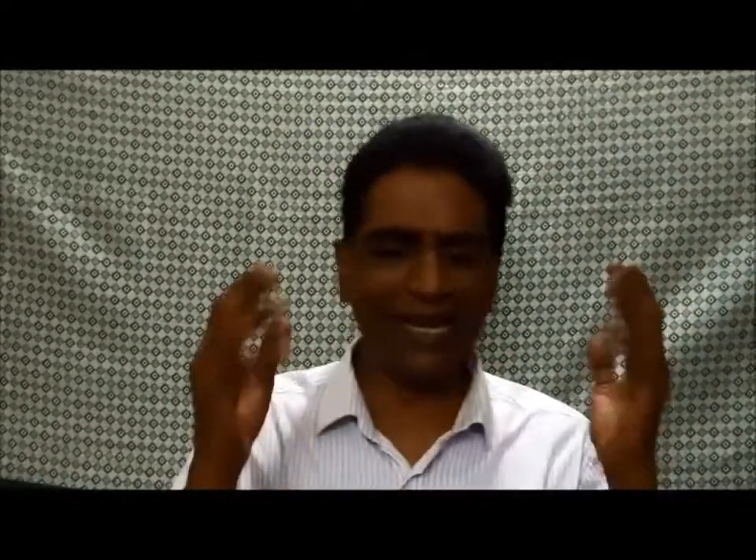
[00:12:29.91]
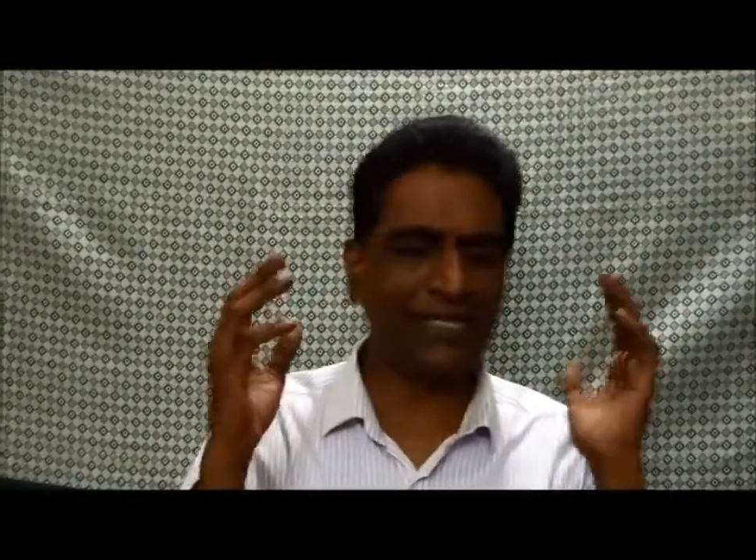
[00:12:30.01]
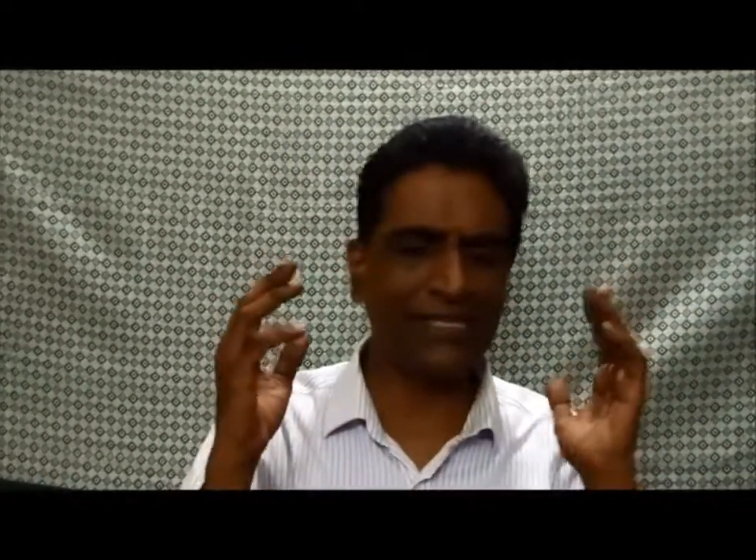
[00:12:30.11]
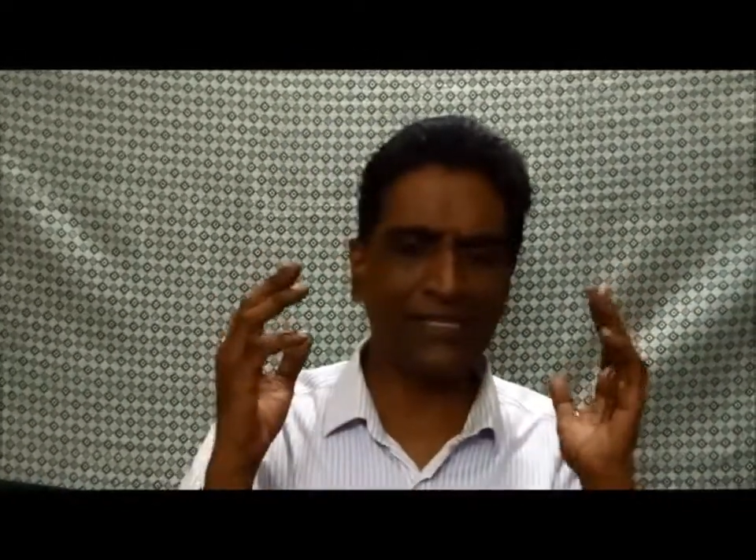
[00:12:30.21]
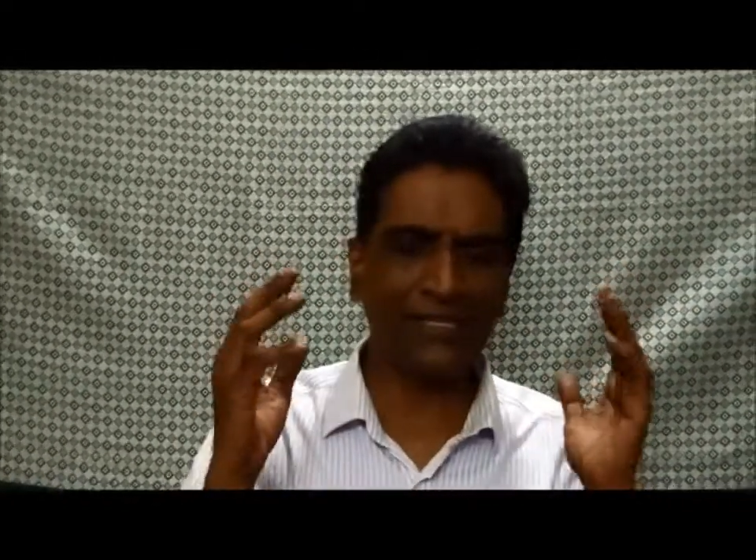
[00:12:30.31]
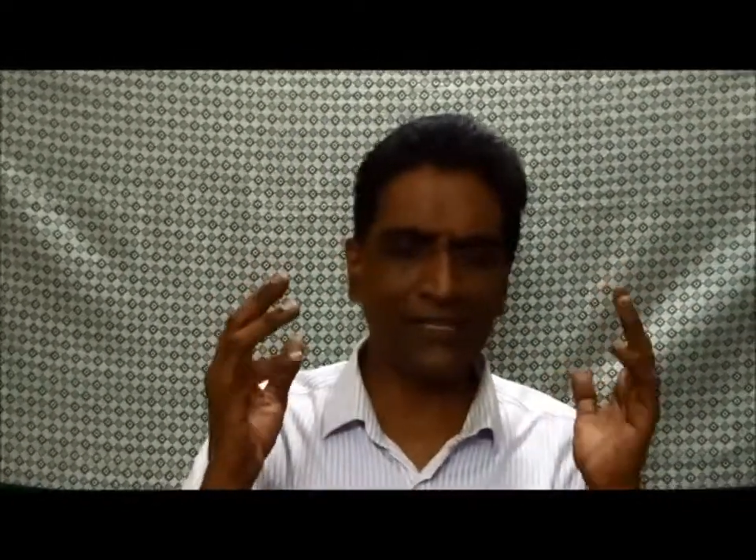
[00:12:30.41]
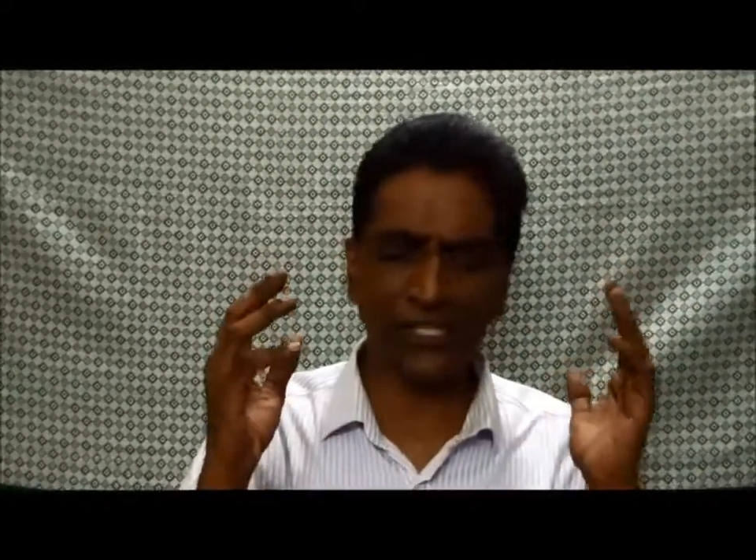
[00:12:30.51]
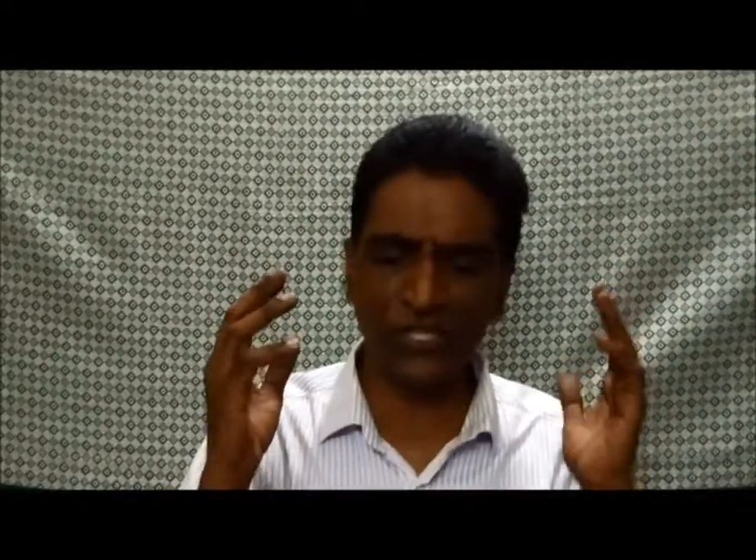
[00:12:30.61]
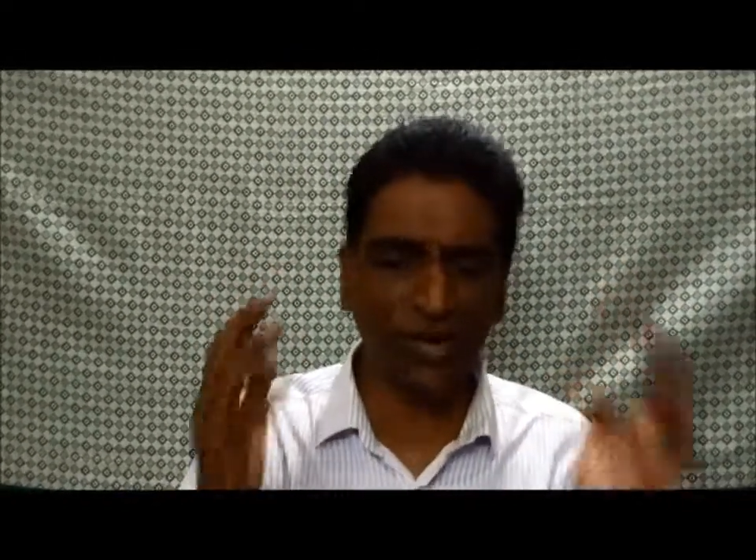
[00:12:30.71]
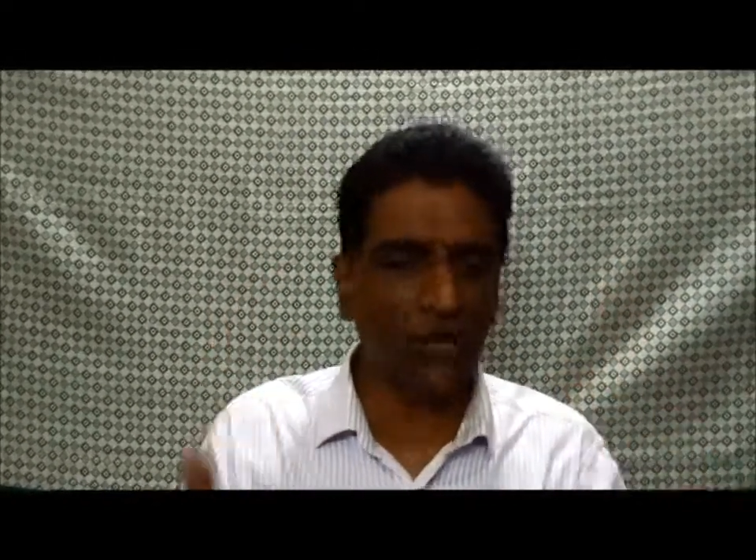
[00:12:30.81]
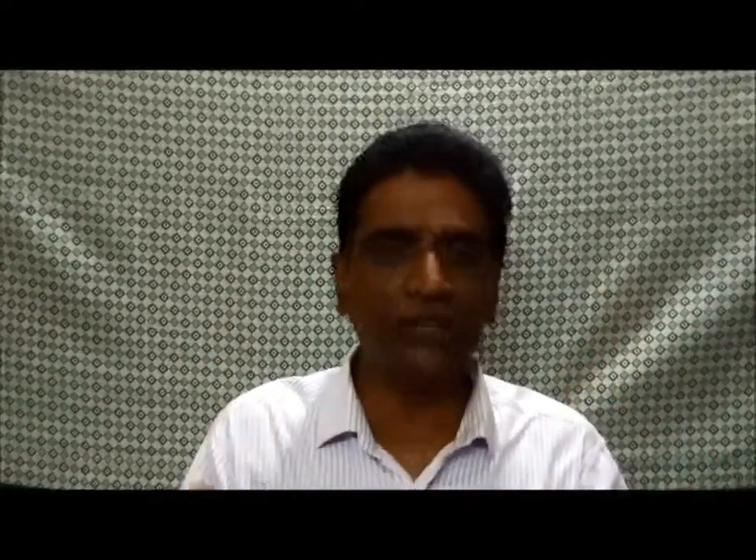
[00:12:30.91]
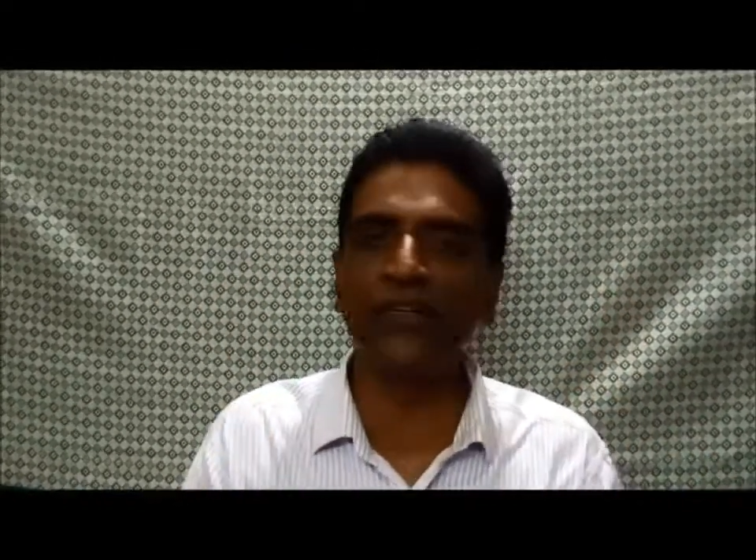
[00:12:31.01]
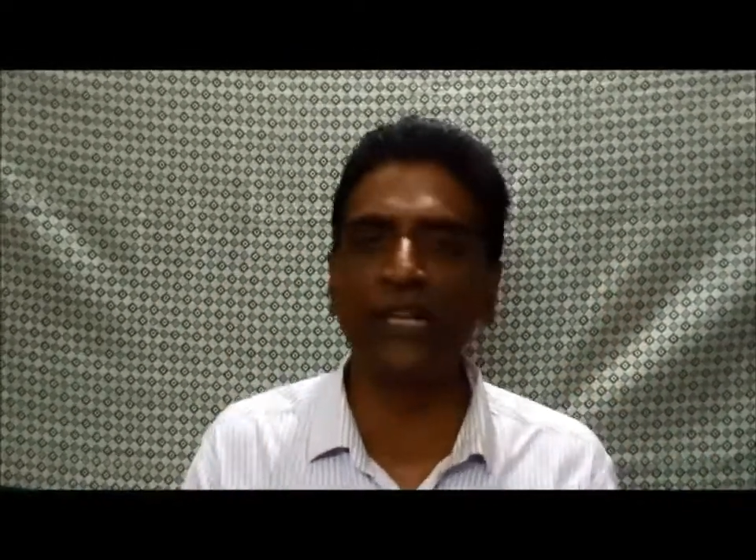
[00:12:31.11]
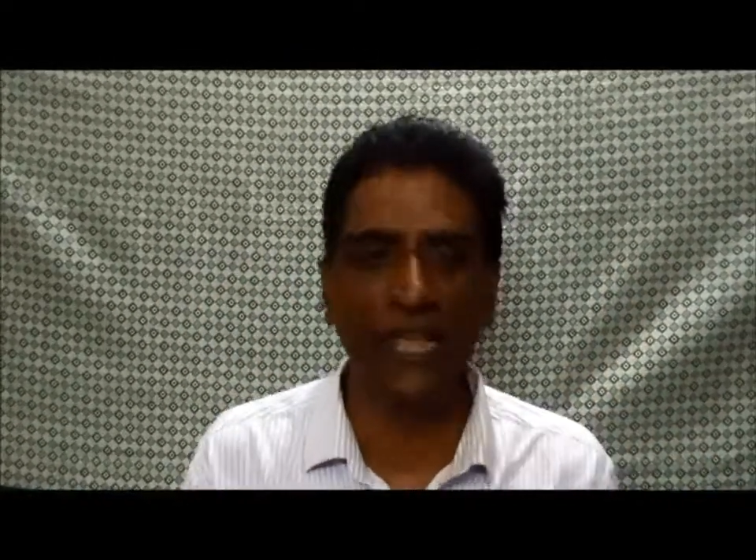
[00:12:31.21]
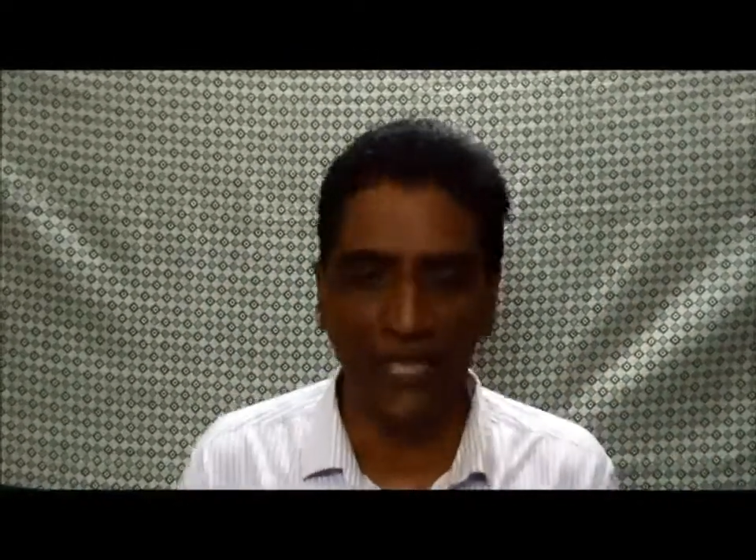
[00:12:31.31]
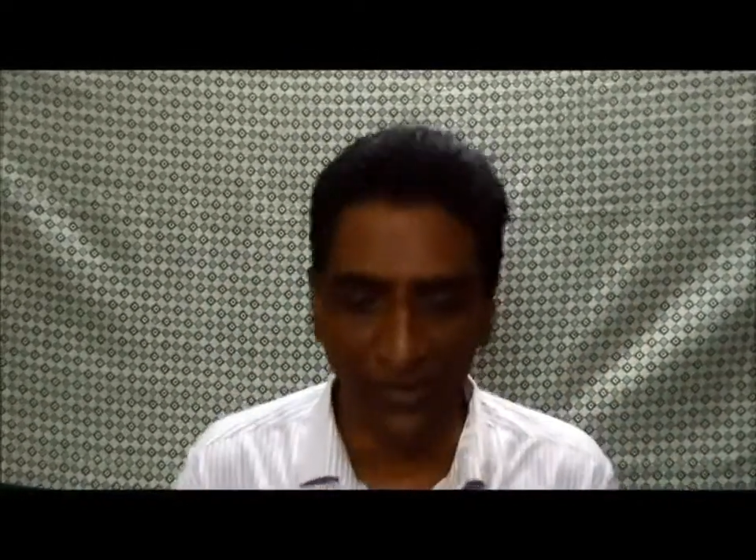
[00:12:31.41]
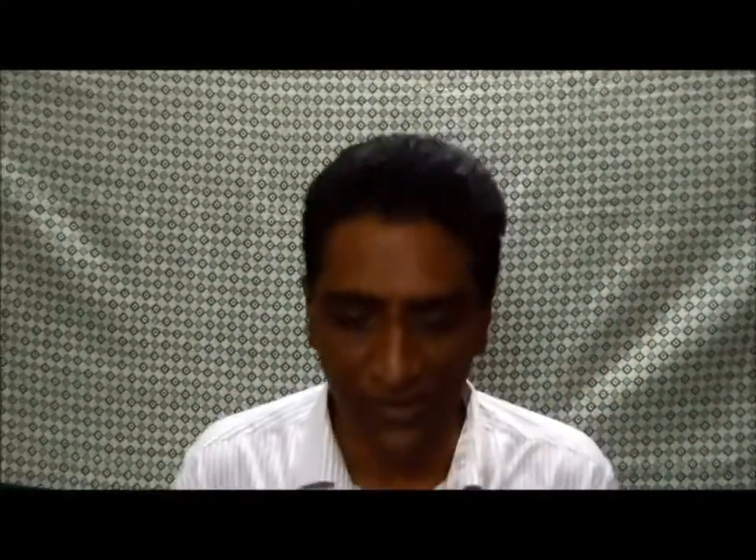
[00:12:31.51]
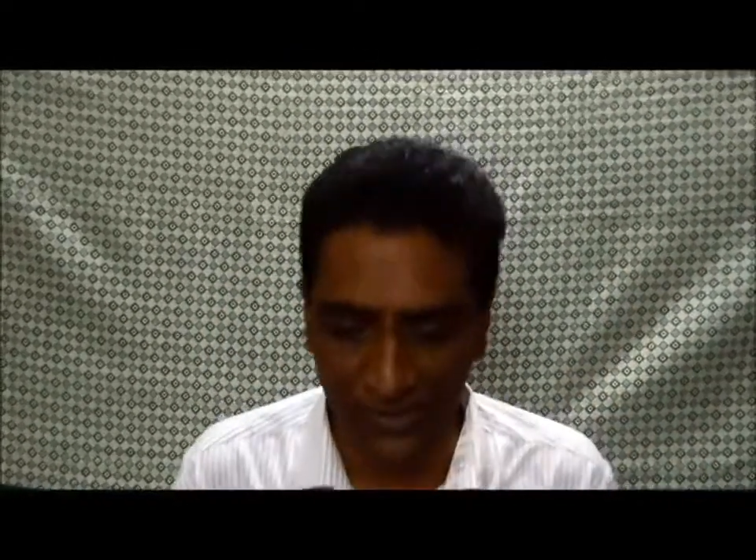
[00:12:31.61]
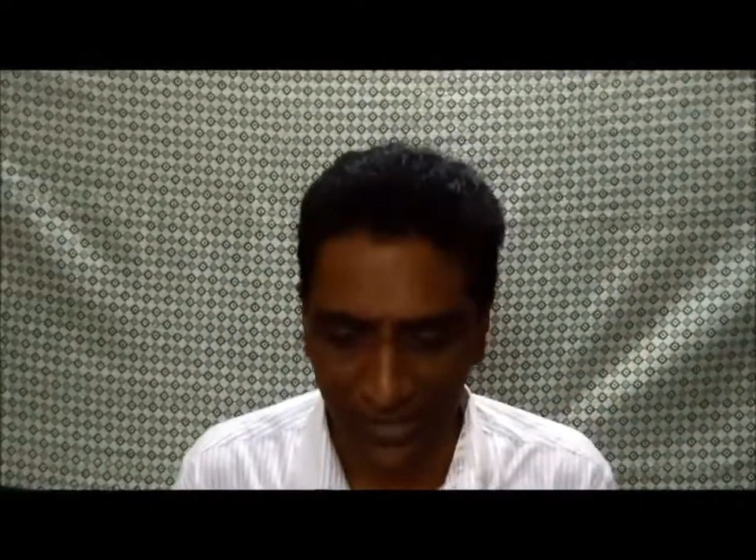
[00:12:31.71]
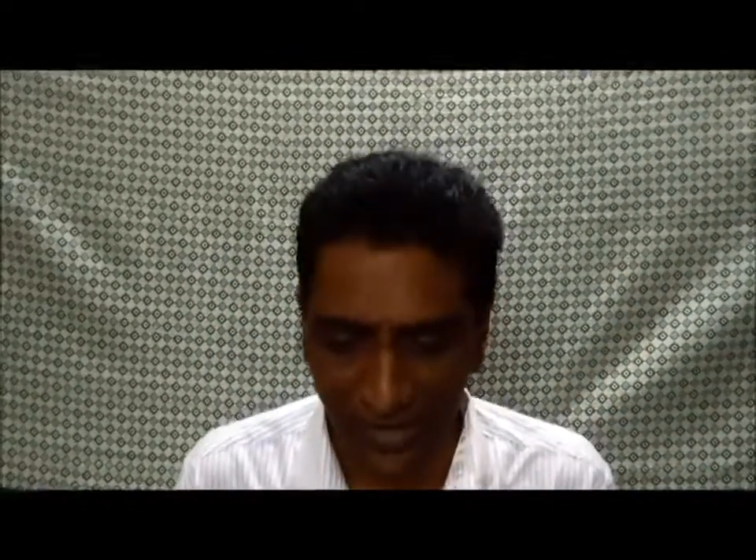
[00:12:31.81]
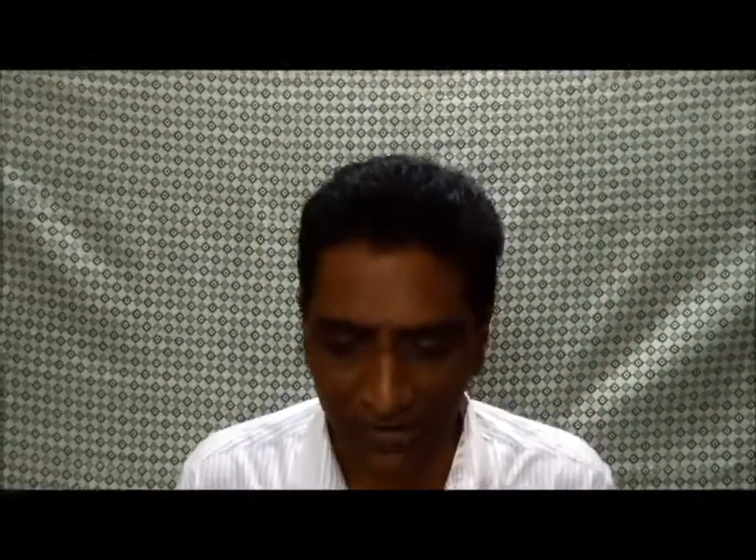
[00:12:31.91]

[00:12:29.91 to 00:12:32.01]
extraordinary dialogues,